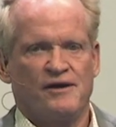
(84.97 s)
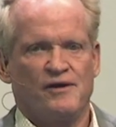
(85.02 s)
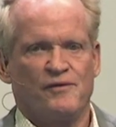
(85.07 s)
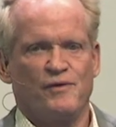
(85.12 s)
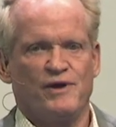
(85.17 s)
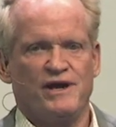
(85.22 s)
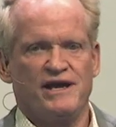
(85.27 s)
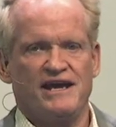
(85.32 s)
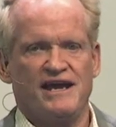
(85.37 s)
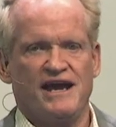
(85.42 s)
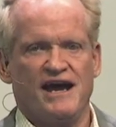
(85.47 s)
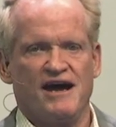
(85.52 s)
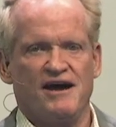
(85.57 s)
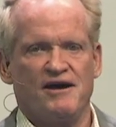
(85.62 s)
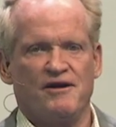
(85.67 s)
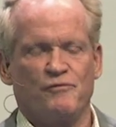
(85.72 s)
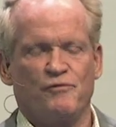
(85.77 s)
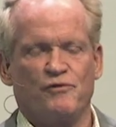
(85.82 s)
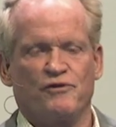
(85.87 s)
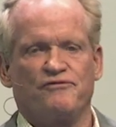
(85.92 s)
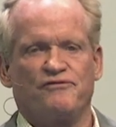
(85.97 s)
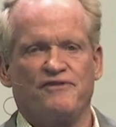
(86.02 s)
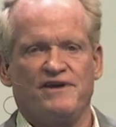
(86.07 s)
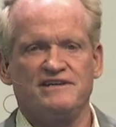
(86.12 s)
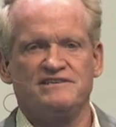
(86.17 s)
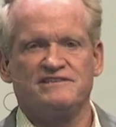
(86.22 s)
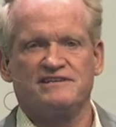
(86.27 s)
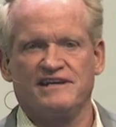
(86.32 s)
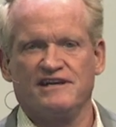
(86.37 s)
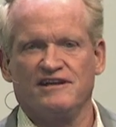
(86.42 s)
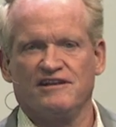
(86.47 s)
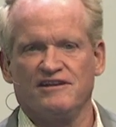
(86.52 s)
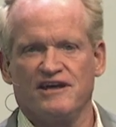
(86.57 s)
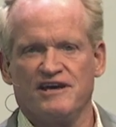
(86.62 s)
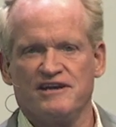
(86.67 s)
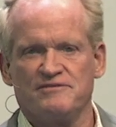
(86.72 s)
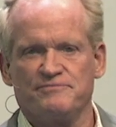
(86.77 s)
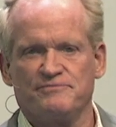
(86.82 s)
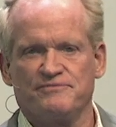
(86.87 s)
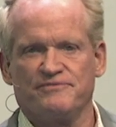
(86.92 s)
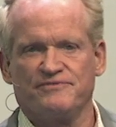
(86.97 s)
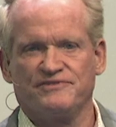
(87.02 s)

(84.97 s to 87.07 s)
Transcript: We, uh, we're facing a lot of